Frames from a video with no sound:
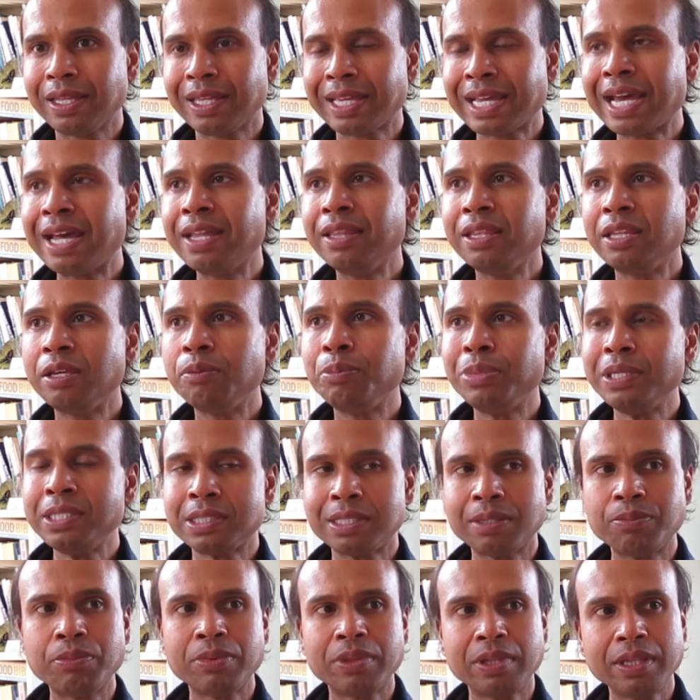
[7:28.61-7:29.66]
Can there be
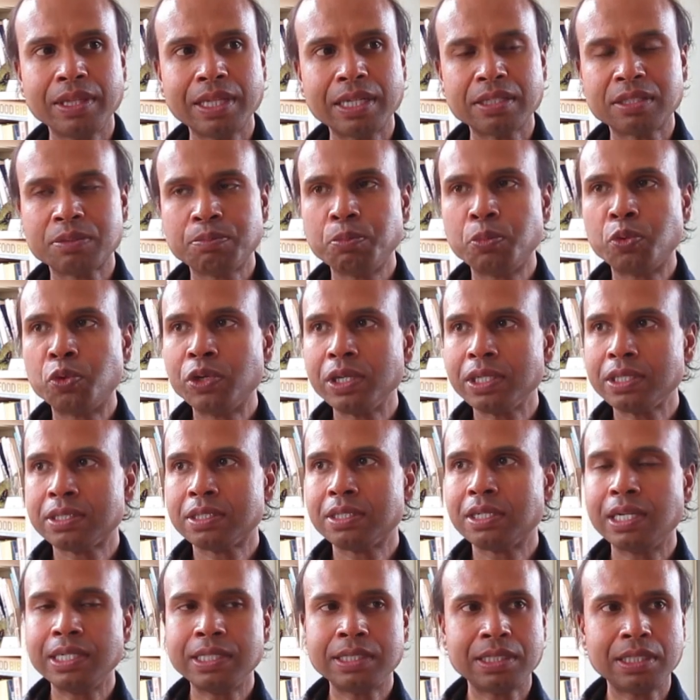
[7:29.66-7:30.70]
something that's more
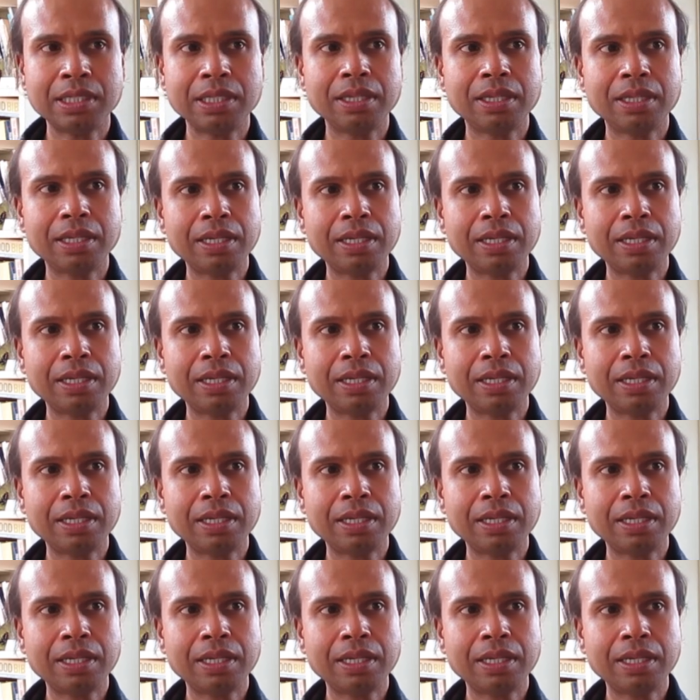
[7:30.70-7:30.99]
exciting